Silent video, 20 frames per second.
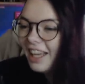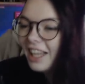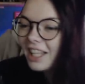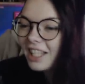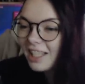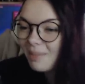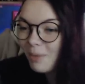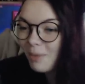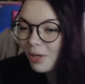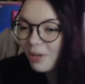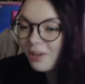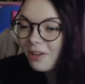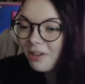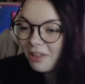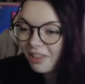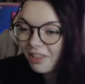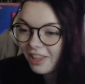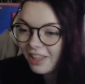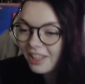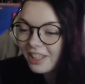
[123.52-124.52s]

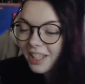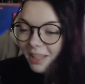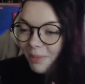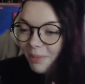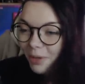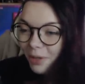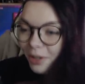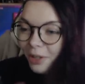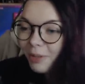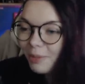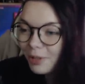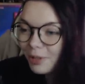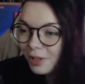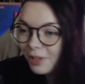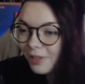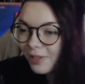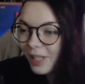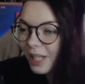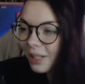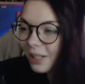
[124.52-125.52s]
Smooth. Smooth
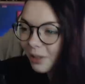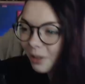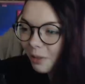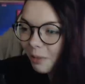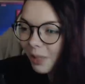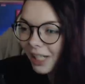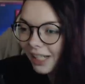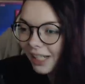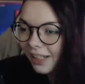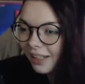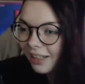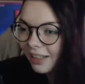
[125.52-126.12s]
moves, Kenobi.